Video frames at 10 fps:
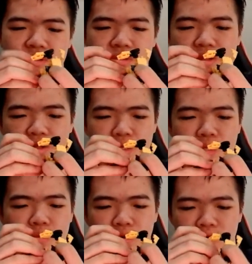
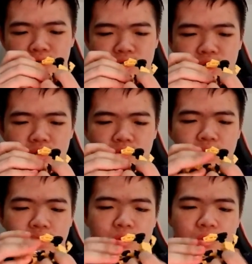instructions here.
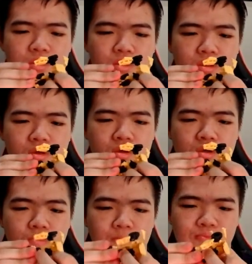Should
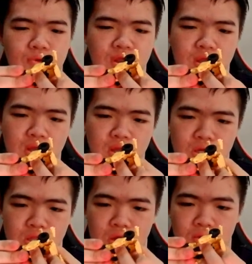be pretty easy
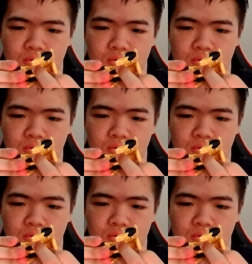though.